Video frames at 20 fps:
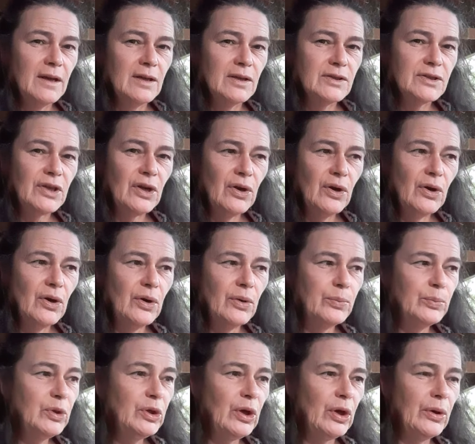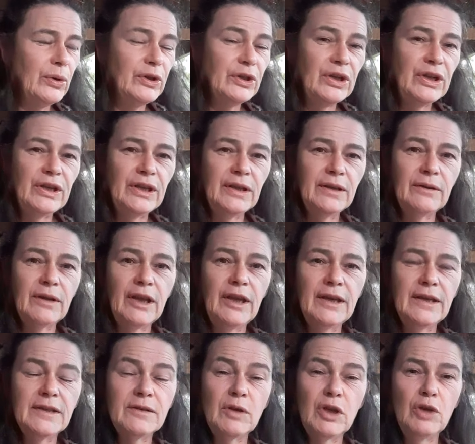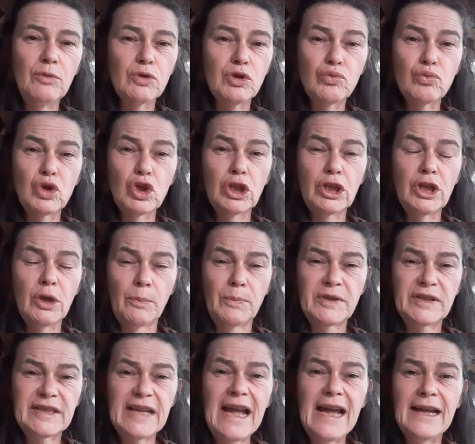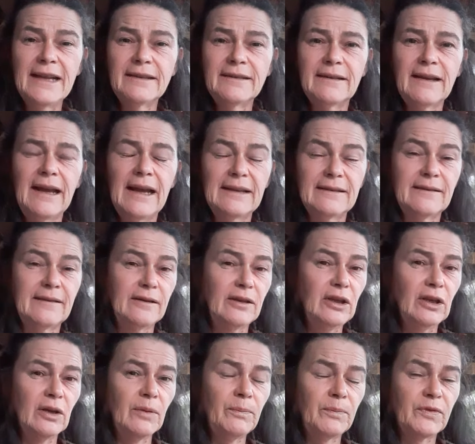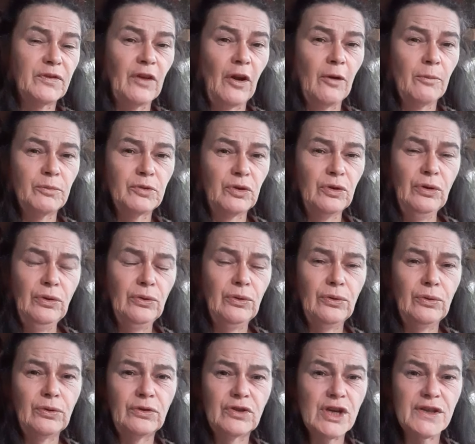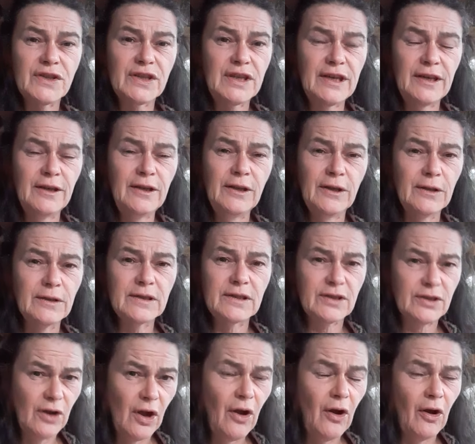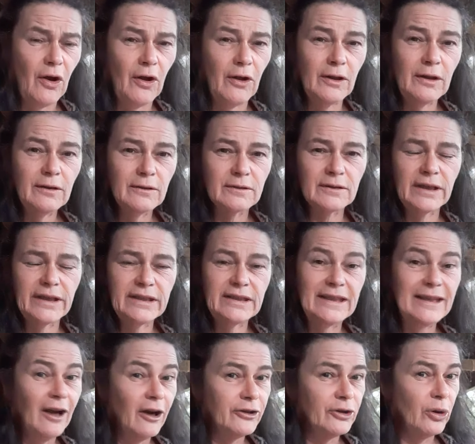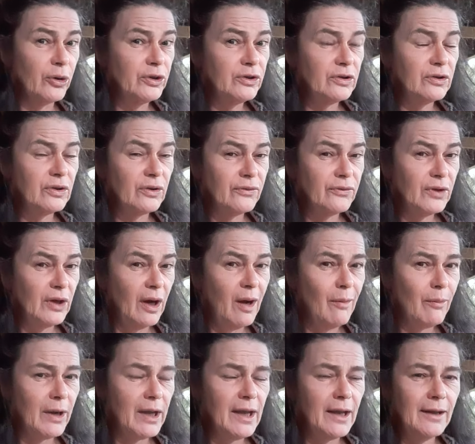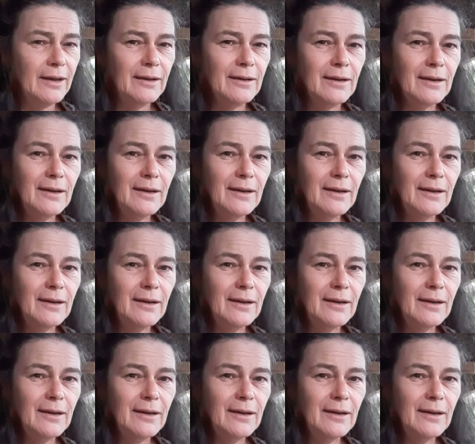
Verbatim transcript: So, you know, and he, he, he was really upset that, you know, some dude just killed Saul, right, the anointed of Yahweh,